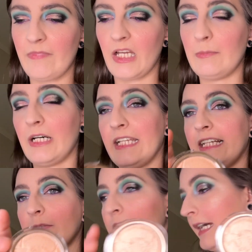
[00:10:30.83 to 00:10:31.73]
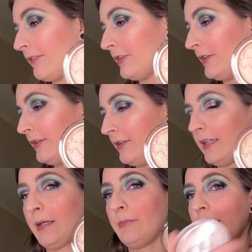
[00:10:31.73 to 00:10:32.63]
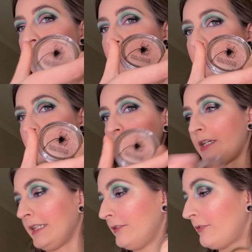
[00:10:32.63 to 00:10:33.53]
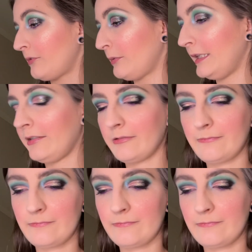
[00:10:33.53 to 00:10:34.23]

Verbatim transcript: I bought this one after I bought this and tried it for a week.